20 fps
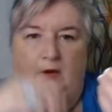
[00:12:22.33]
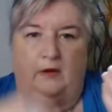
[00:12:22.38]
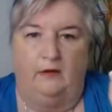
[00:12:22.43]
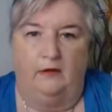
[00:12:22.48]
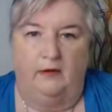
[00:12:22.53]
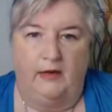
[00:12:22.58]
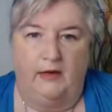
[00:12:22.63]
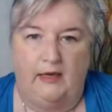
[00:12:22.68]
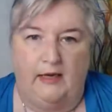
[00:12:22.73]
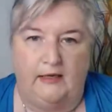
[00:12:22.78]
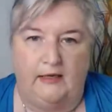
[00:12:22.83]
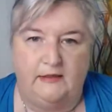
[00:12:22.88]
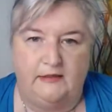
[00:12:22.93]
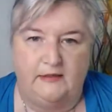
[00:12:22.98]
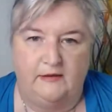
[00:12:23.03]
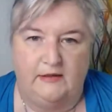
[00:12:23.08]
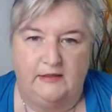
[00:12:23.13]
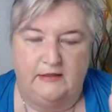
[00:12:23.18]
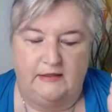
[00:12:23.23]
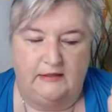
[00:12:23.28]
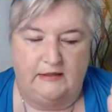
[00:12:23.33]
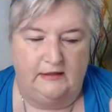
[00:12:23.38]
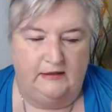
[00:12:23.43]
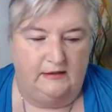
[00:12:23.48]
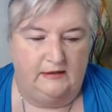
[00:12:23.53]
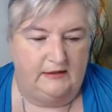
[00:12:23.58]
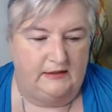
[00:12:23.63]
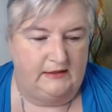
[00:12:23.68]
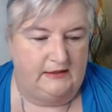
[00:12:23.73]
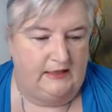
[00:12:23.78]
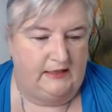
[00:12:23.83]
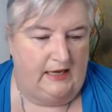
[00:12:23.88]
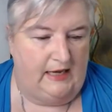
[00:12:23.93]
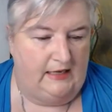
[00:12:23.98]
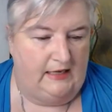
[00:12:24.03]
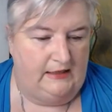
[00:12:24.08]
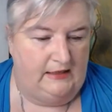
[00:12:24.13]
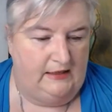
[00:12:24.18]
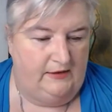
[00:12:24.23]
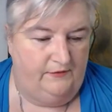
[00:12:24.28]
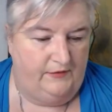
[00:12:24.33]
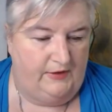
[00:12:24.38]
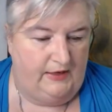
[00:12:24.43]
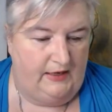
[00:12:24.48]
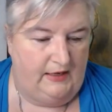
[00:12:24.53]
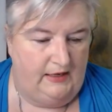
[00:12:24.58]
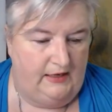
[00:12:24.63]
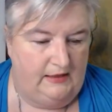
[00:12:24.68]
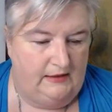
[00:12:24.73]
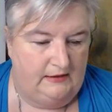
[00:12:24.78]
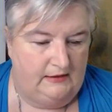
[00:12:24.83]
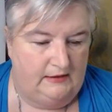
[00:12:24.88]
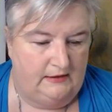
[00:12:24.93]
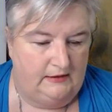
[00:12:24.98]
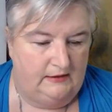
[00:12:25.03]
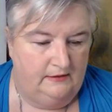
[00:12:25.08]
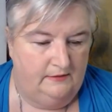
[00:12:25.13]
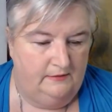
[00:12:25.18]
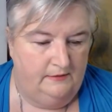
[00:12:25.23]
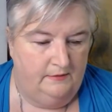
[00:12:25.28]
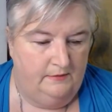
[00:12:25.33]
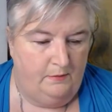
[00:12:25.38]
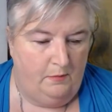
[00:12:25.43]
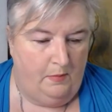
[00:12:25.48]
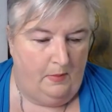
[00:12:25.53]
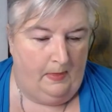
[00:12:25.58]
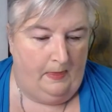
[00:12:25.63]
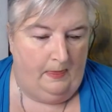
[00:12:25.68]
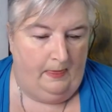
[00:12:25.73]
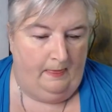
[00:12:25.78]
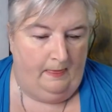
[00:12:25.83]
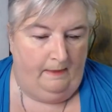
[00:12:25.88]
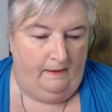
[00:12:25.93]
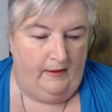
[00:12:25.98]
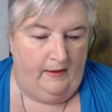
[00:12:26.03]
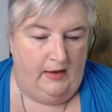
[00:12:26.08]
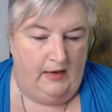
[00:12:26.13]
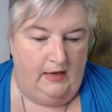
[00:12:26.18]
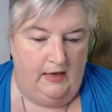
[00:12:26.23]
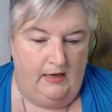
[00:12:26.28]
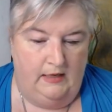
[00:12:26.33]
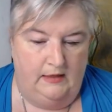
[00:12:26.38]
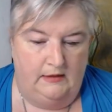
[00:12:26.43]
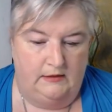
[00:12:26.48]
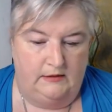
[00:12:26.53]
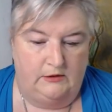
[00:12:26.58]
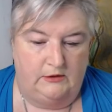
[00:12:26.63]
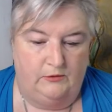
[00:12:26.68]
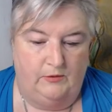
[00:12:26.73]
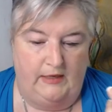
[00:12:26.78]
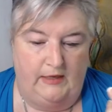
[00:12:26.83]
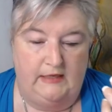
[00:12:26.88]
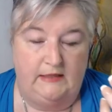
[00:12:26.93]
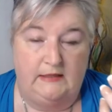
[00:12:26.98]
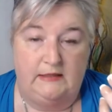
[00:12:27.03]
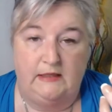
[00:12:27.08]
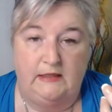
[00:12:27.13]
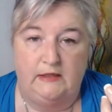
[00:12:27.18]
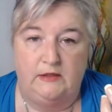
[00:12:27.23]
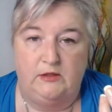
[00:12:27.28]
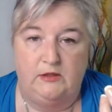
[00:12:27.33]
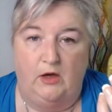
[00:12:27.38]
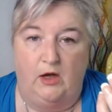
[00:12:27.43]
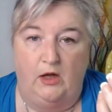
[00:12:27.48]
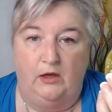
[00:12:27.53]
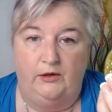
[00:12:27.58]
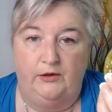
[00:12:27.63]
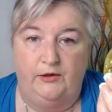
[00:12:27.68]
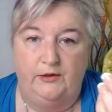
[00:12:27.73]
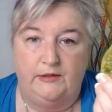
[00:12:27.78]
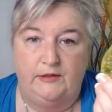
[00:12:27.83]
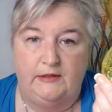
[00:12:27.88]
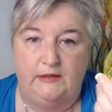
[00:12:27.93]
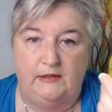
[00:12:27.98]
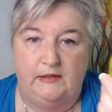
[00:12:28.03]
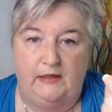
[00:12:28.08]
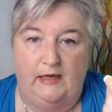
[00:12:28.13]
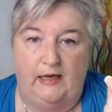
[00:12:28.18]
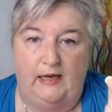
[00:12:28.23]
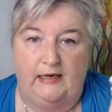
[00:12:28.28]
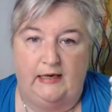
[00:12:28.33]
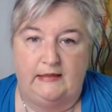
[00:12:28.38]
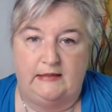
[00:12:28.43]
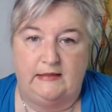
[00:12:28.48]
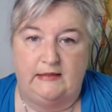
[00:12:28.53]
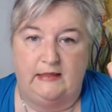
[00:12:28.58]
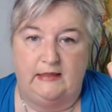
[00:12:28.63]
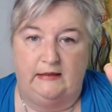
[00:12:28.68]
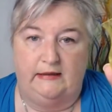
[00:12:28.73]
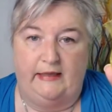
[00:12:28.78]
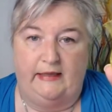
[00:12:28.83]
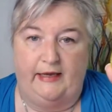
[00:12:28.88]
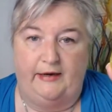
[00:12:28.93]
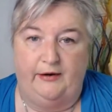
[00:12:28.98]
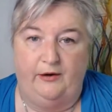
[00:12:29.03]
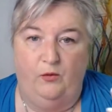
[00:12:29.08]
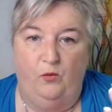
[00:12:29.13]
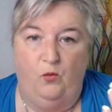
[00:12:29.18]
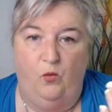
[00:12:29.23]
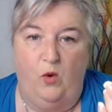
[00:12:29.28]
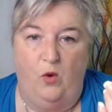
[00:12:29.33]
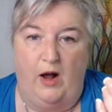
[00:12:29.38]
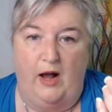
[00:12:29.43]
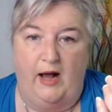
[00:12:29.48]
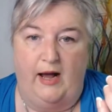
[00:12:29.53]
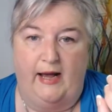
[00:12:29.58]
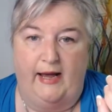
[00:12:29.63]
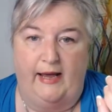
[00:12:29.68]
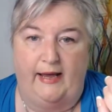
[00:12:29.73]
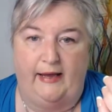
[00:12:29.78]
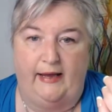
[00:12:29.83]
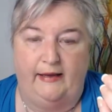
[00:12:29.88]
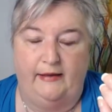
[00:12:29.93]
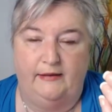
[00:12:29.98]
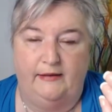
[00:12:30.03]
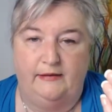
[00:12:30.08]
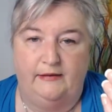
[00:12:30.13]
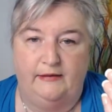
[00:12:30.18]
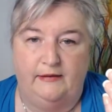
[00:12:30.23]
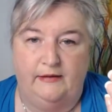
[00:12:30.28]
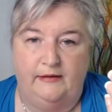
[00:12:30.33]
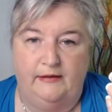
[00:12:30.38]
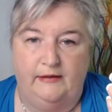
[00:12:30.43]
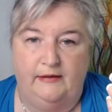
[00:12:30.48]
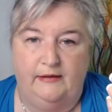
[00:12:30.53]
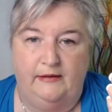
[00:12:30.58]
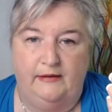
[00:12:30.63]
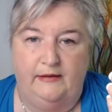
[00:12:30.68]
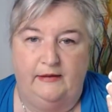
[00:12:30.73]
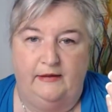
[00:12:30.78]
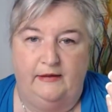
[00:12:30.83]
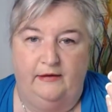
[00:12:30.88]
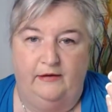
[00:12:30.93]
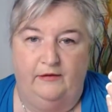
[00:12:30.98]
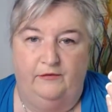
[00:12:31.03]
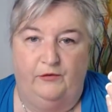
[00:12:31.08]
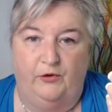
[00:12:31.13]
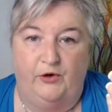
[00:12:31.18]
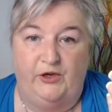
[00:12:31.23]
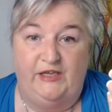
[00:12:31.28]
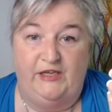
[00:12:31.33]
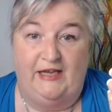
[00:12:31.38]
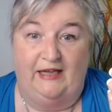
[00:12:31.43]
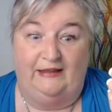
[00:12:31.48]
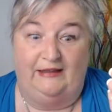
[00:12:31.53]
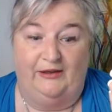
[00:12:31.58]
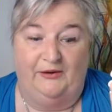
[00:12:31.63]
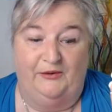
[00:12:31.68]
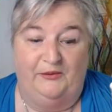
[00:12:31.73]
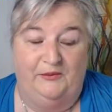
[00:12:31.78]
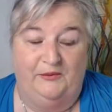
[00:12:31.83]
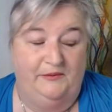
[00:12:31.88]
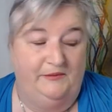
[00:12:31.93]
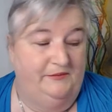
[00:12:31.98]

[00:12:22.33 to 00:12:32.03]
Okay, so this little Scandi vase is $26. And it's the letter Y for yellow.